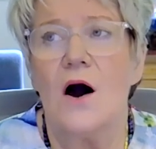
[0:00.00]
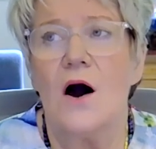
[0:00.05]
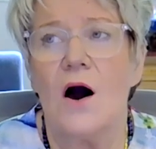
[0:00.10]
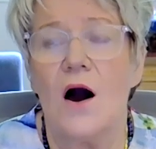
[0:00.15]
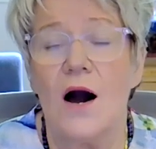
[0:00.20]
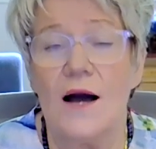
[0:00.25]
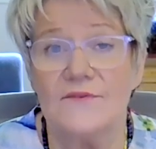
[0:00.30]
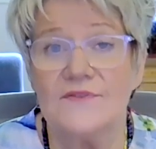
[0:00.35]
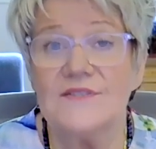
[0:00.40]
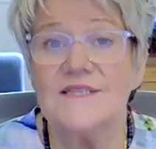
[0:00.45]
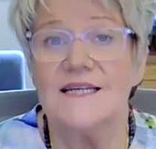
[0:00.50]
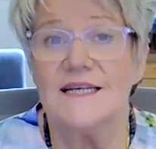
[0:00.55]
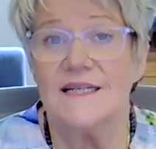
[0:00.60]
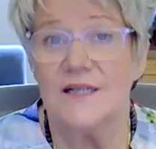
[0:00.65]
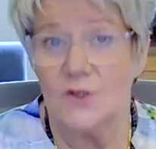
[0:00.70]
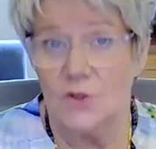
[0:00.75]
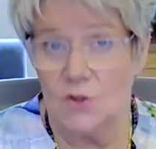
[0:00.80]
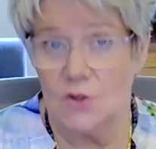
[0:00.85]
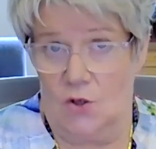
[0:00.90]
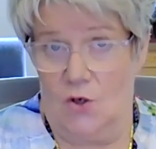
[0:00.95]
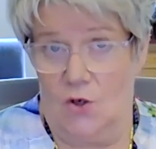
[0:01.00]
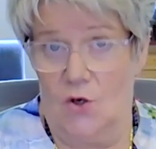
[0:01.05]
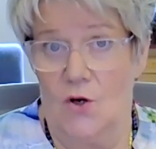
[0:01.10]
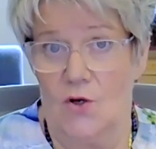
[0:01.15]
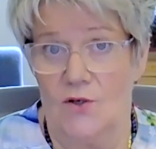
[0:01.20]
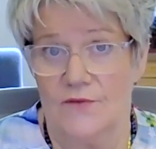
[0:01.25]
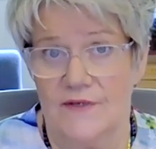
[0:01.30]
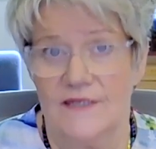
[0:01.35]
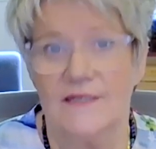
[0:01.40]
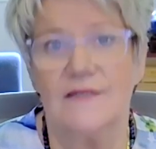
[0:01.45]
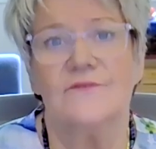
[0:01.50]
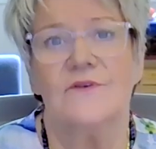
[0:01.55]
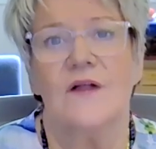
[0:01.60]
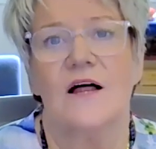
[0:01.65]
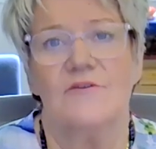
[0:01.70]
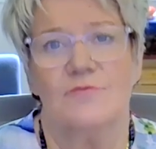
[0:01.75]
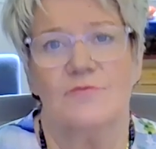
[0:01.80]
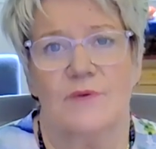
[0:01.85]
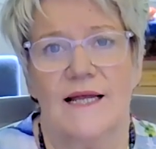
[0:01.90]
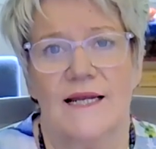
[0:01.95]
I've seen a lot of
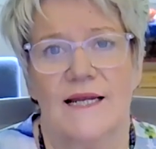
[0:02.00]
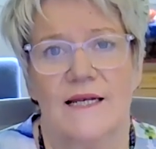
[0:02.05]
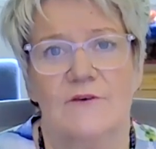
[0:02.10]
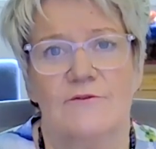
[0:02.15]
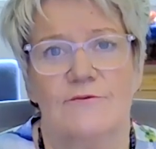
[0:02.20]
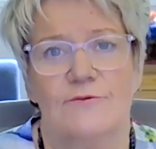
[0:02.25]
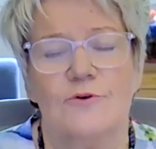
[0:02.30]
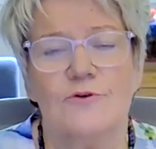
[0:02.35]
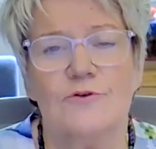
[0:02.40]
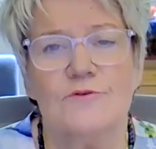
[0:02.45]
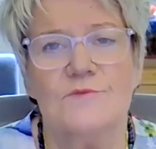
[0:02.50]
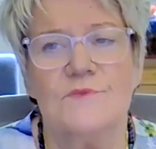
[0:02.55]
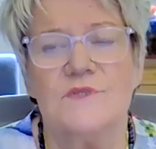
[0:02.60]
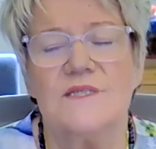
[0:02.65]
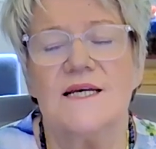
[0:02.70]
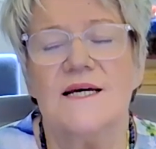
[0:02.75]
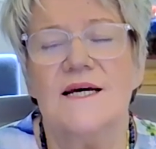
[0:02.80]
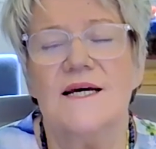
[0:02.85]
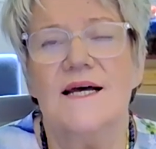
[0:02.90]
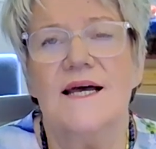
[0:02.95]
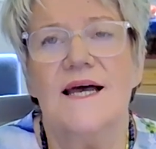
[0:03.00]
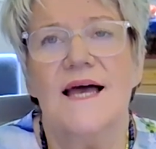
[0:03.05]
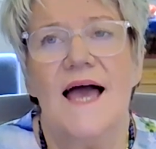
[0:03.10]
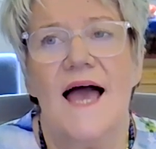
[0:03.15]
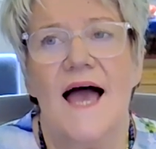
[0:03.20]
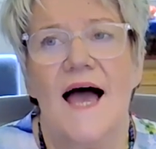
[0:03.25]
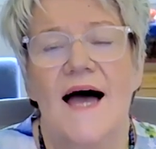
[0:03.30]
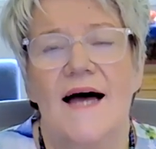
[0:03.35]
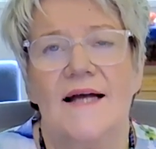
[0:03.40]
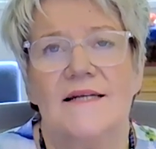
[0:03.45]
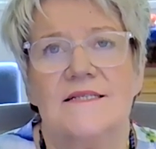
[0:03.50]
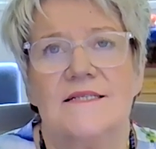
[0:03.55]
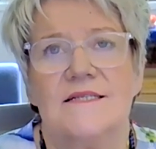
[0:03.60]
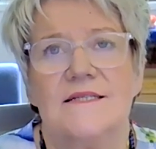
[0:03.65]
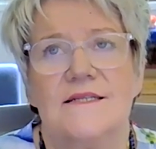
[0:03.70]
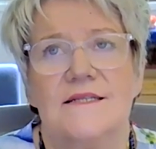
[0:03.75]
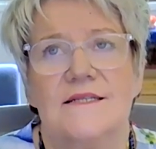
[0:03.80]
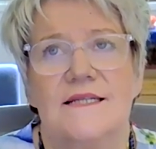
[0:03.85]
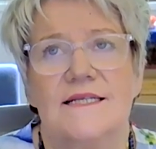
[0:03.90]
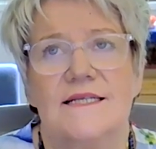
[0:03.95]
end-of-life planning forms, and
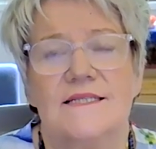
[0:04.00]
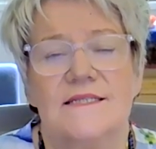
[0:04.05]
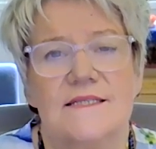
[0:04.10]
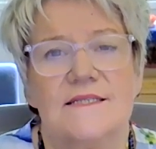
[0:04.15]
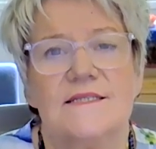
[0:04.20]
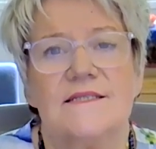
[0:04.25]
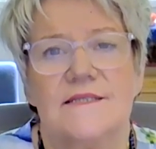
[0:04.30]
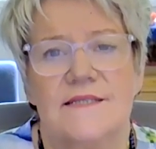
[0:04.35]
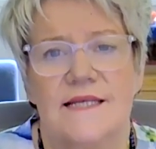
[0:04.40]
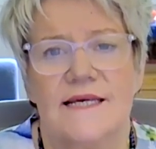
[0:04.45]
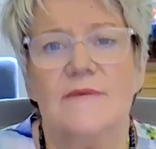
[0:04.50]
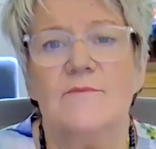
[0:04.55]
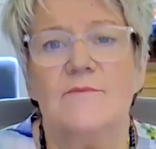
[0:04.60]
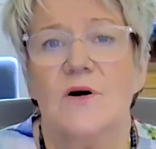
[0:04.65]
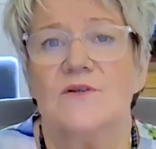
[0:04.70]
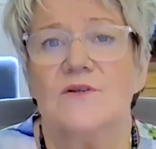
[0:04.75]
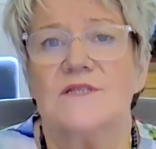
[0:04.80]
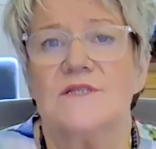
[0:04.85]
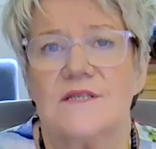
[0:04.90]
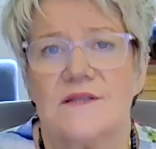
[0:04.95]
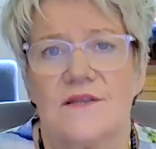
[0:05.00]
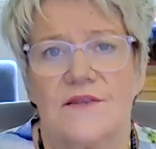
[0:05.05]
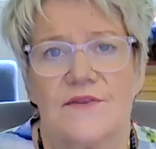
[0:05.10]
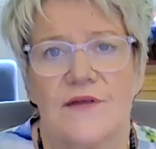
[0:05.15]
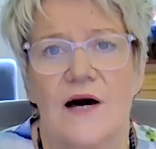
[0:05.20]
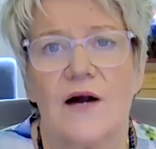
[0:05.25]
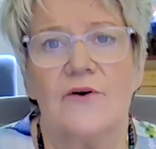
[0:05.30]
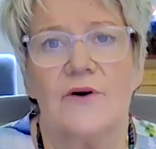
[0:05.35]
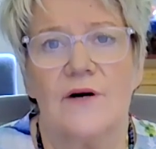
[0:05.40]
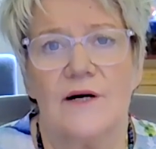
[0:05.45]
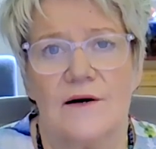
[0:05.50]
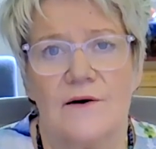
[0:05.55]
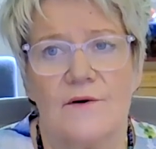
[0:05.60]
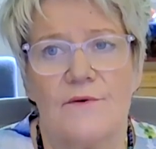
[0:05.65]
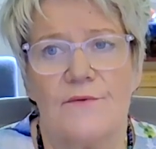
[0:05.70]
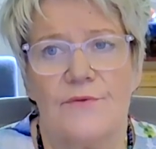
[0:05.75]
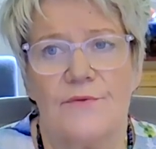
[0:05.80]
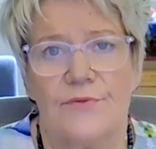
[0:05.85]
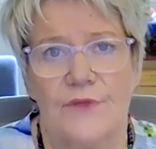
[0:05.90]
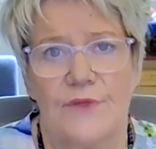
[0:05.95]
this is the most thorough
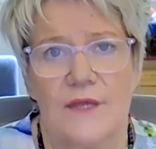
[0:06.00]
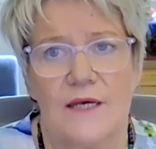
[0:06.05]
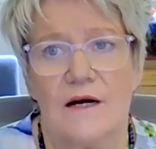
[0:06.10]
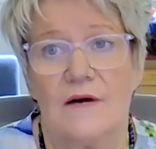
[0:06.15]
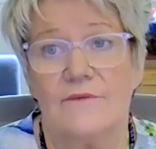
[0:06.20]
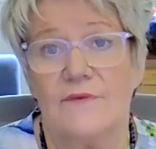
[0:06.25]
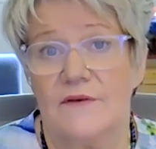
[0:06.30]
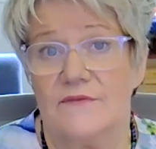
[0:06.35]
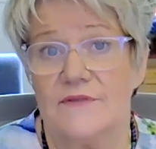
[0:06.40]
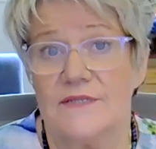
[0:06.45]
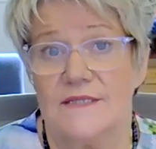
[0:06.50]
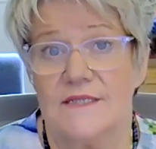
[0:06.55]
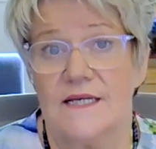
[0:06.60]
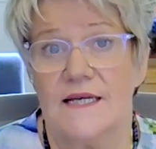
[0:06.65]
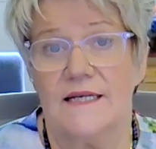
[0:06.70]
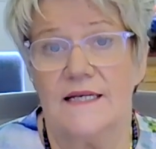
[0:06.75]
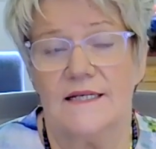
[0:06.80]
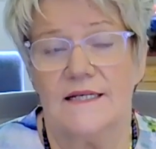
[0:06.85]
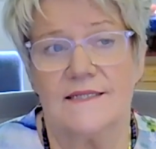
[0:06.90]
thing I've ever seen.